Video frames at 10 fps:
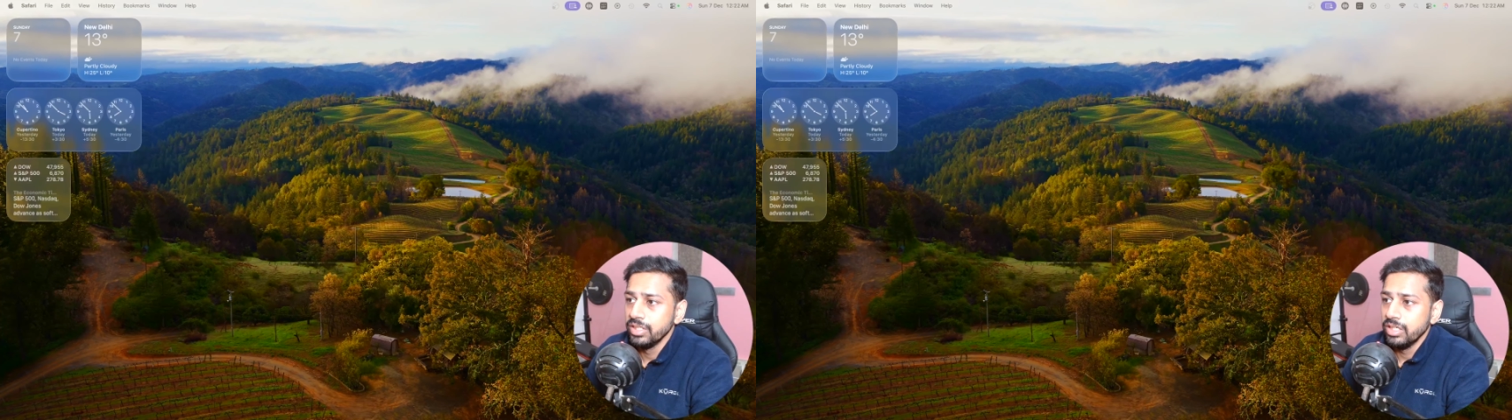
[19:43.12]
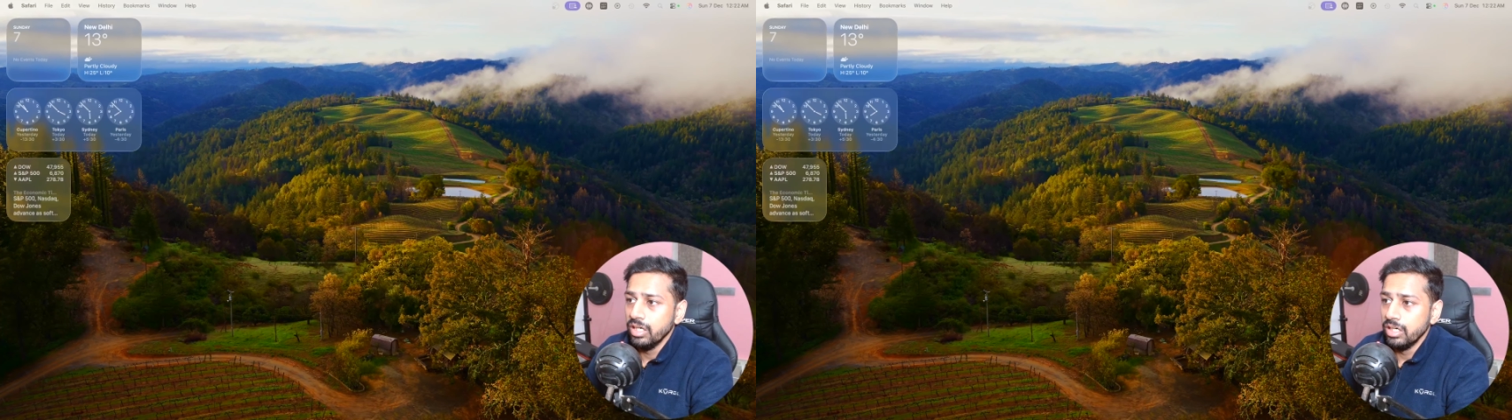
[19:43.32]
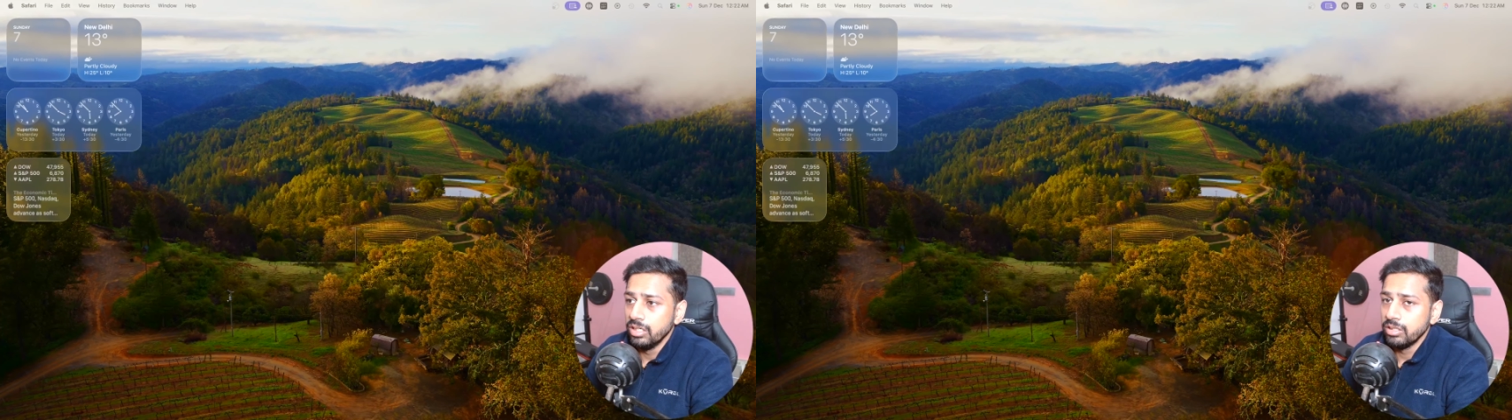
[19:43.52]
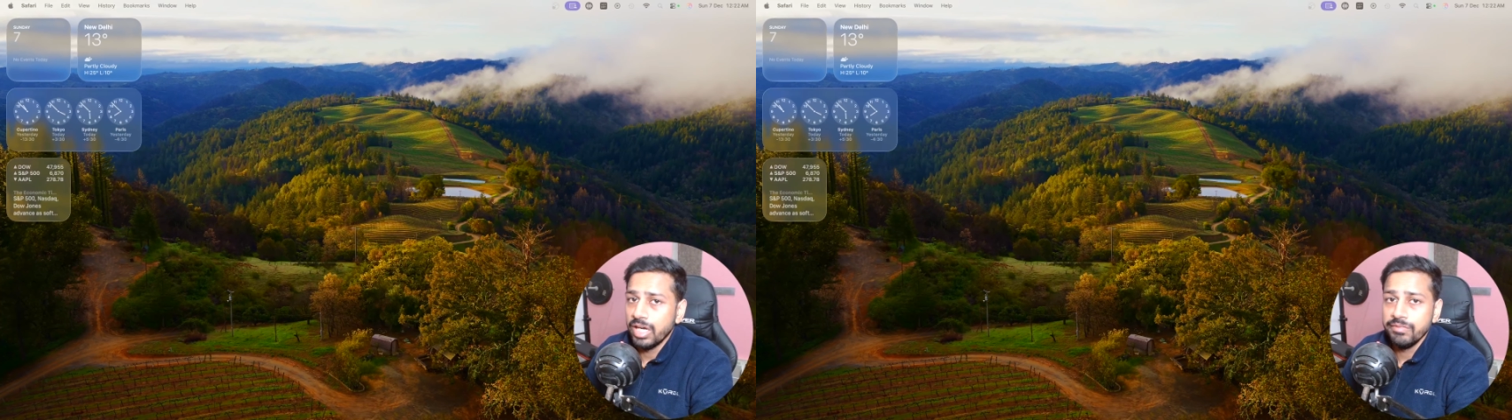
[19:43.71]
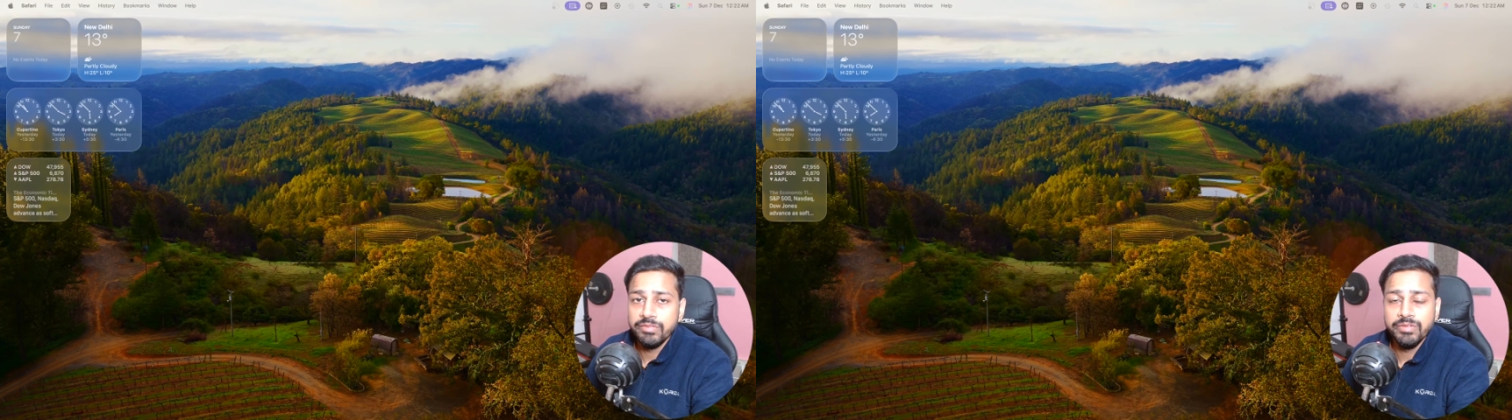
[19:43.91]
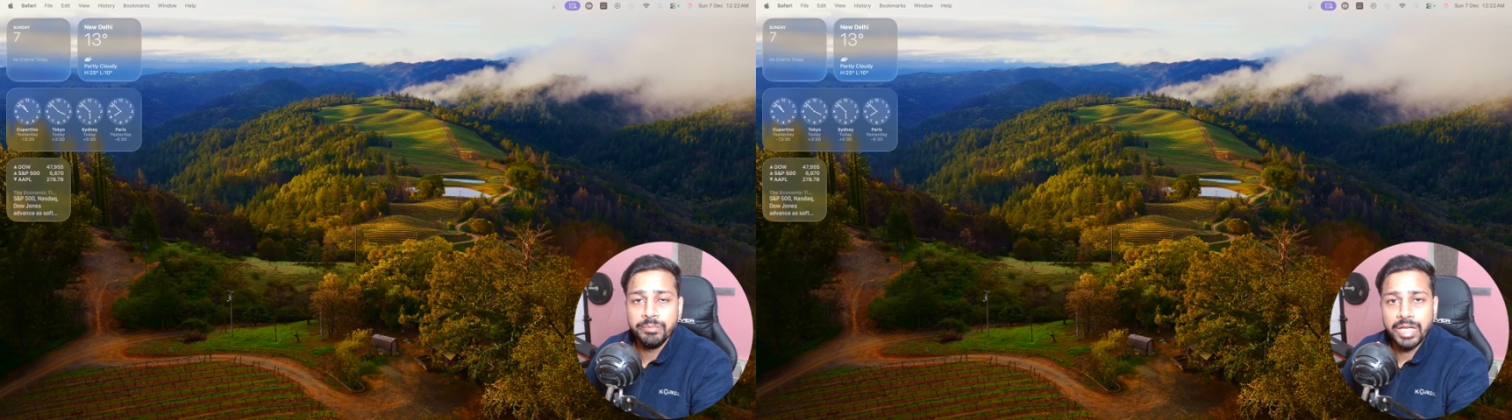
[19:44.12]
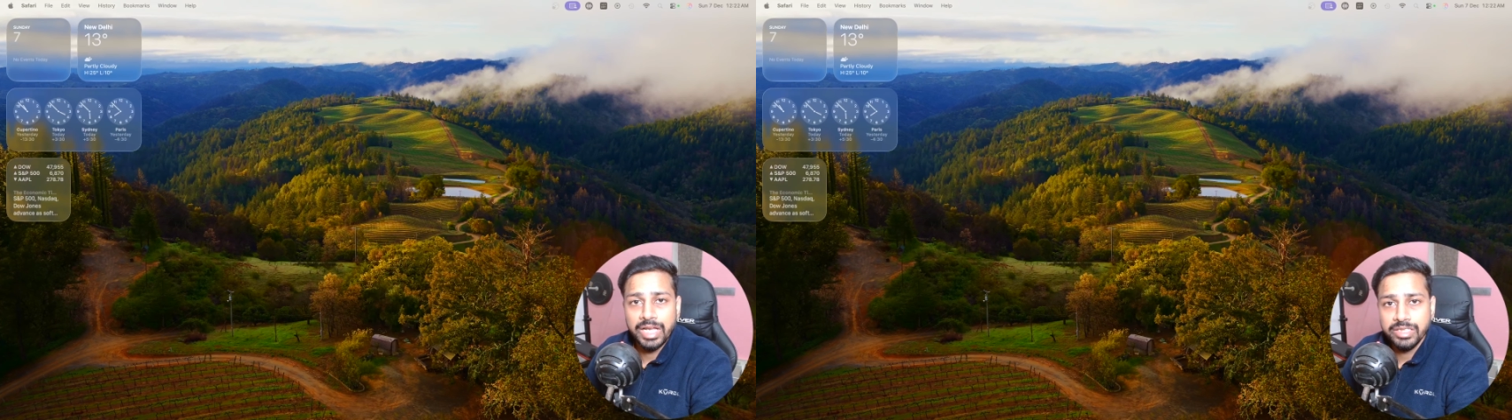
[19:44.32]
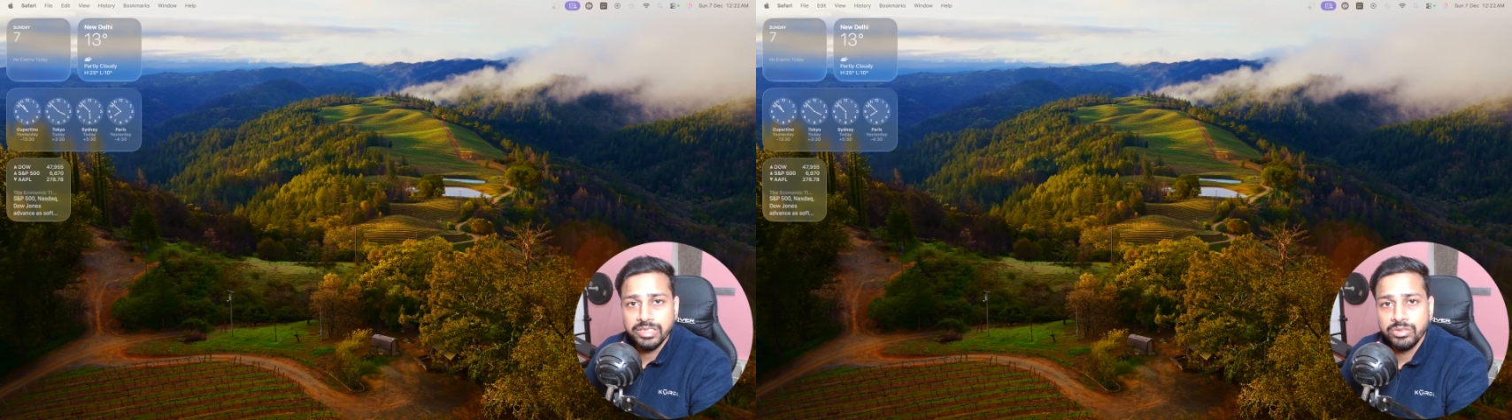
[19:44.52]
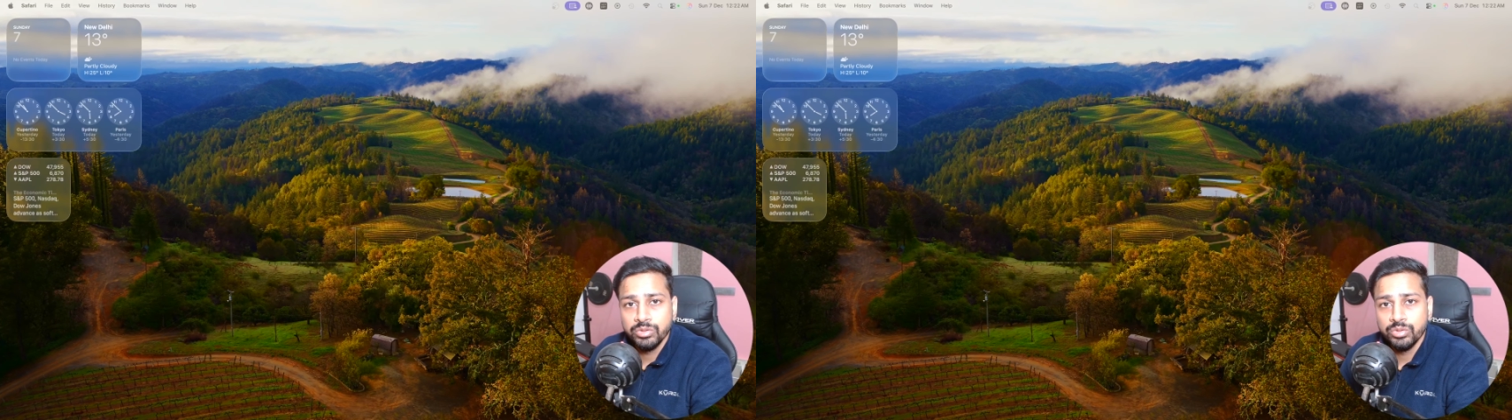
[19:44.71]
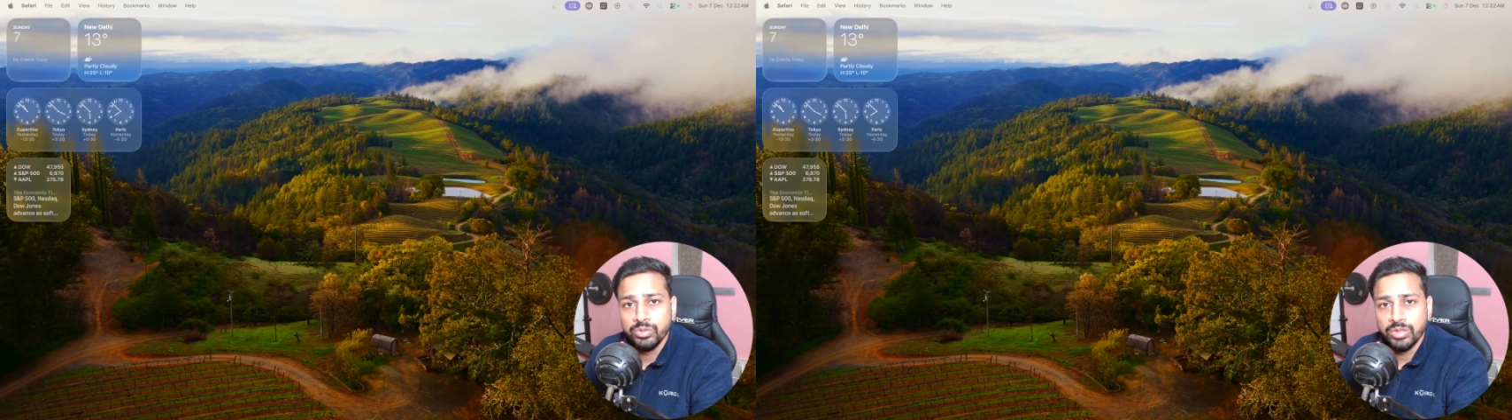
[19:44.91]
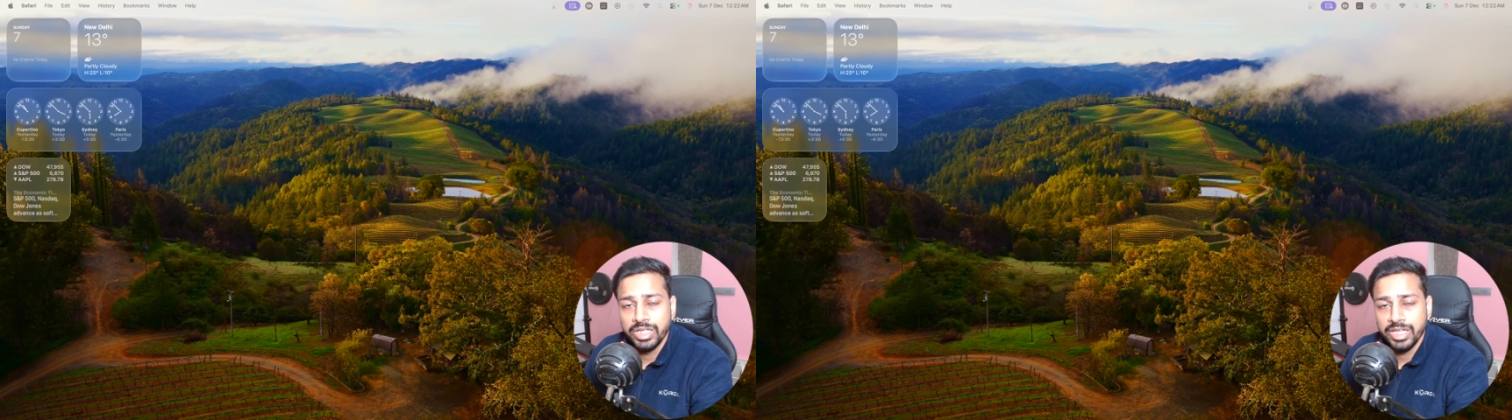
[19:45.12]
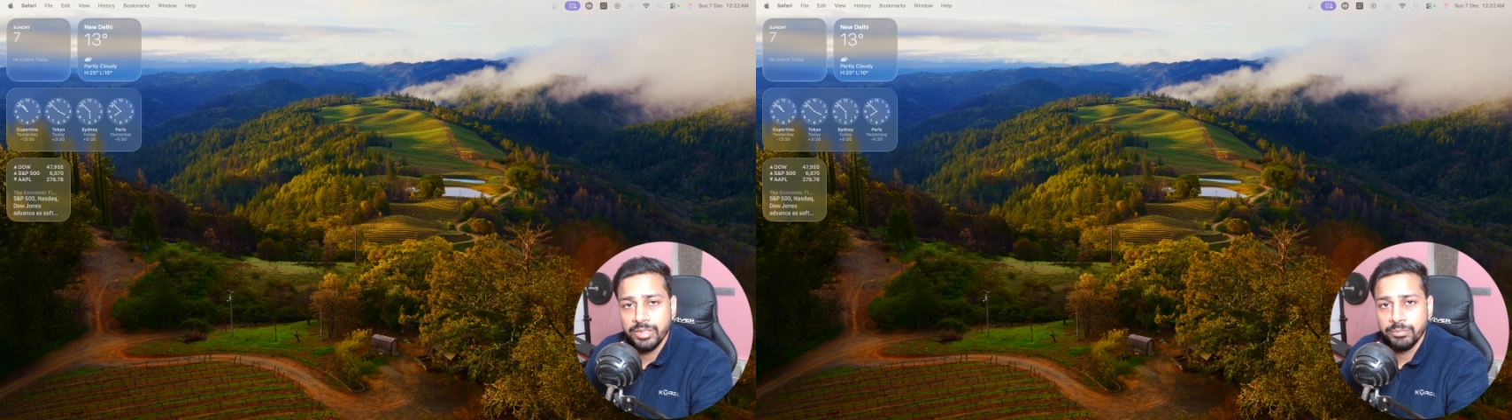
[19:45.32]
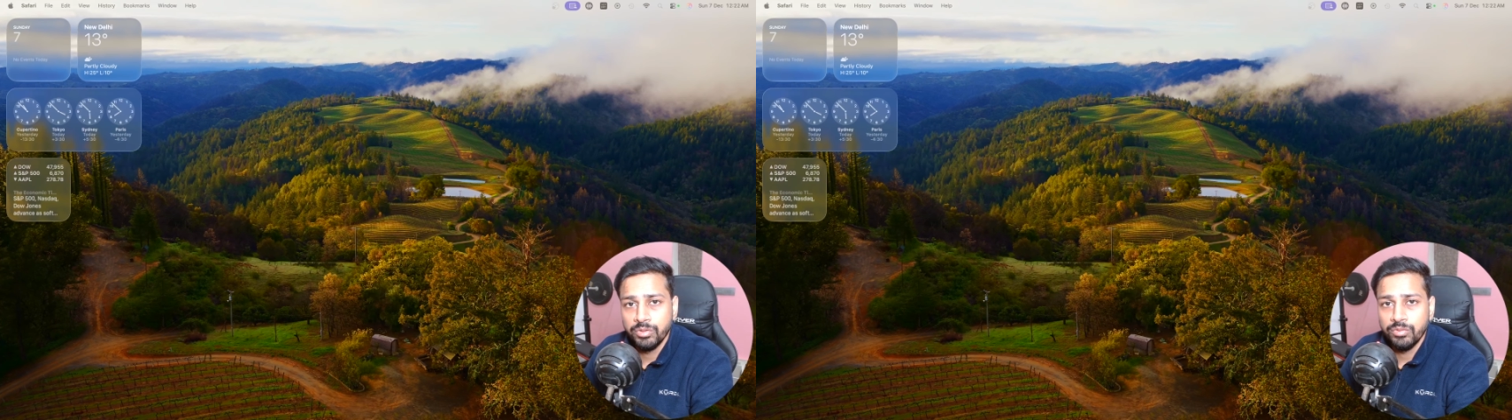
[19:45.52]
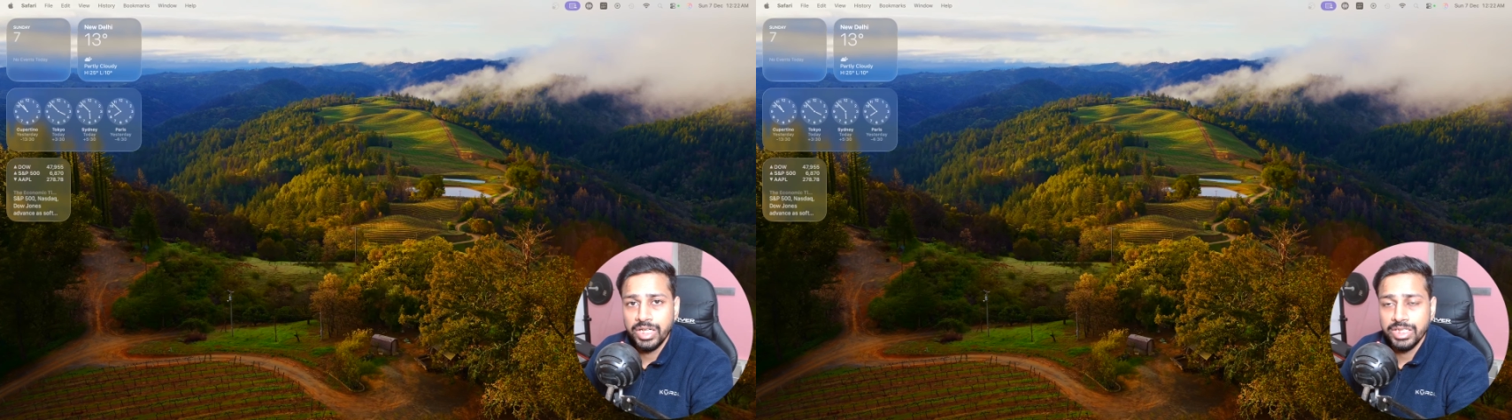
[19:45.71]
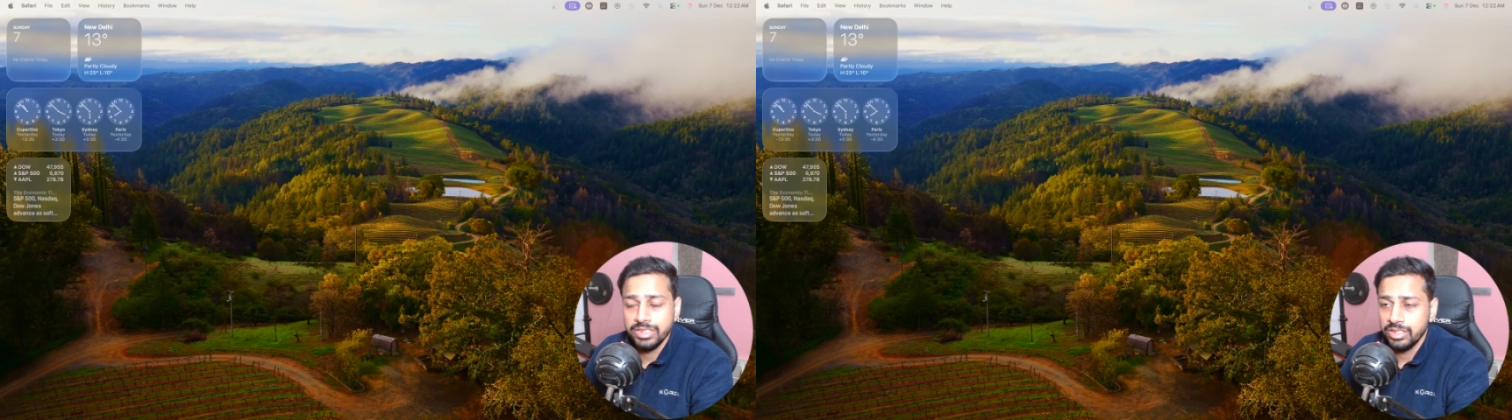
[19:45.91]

I will be planning to again provide